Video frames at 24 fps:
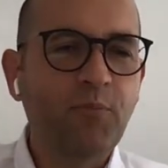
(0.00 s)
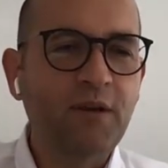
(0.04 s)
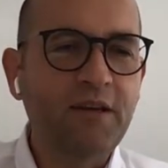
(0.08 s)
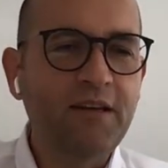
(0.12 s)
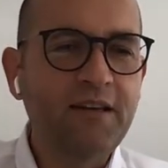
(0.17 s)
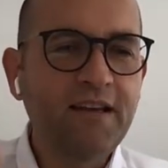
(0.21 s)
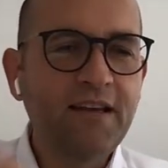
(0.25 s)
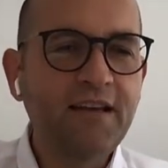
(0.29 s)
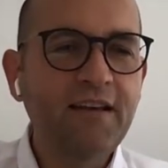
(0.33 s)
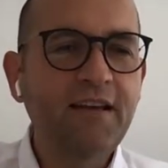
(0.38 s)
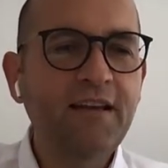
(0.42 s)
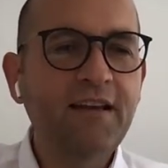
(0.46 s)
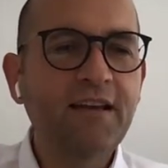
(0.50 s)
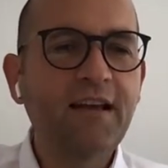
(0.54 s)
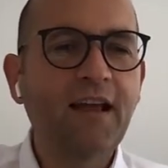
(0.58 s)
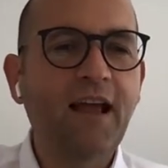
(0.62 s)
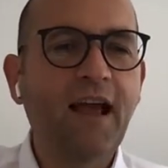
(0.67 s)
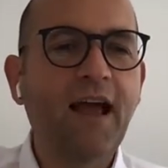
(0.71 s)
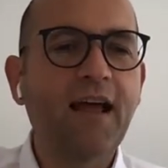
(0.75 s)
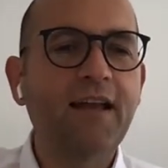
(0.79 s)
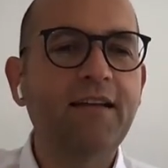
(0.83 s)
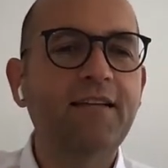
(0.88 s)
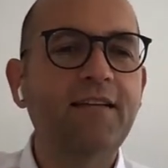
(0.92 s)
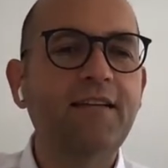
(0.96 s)

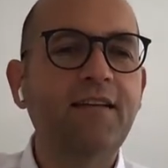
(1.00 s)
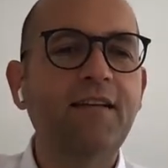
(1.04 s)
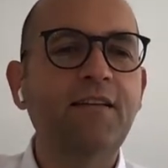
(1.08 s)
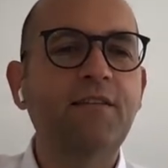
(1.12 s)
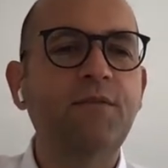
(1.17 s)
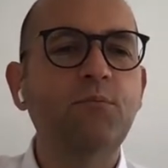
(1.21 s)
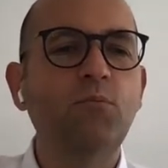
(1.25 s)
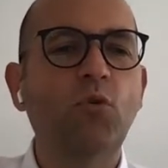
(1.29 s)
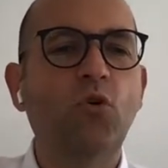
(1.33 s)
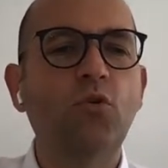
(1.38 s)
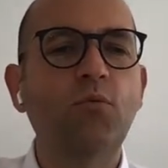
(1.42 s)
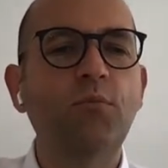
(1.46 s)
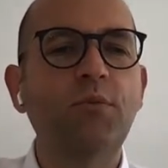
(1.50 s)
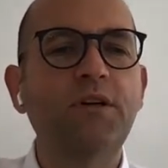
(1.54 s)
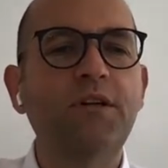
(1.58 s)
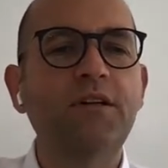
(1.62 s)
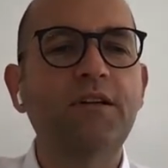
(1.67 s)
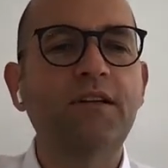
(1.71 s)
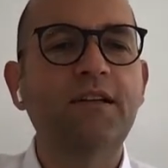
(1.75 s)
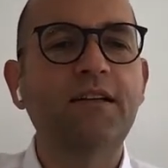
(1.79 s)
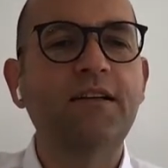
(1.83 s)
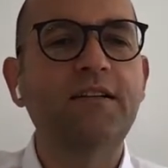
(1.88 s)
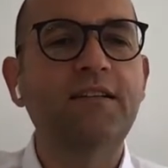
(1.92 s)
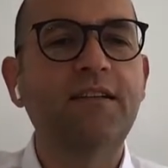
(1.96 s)
beginning at this
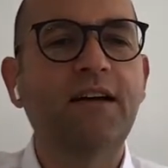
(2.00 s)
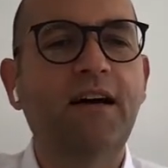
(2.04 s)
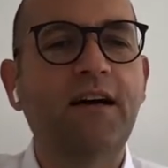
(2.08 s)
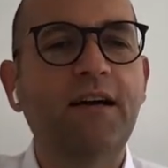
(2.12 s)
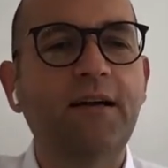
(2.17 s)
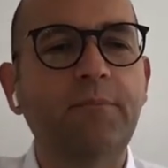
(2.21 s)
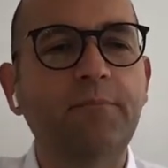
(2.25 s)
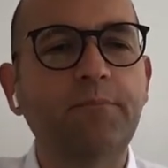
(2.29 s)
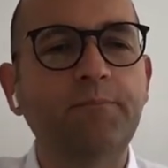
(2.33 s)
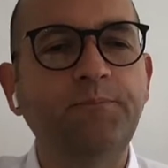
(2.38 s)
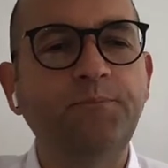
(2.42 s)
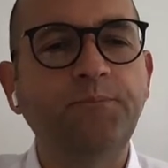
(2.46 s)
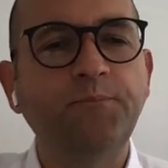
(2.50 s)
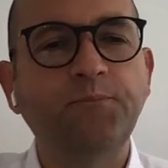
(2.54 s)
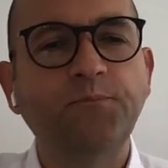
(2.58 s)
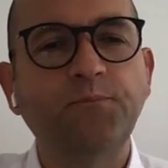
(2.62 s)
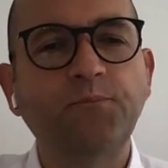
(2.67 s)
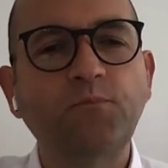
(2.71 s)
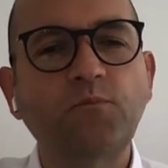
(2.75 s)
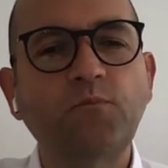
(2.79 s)
moment in time,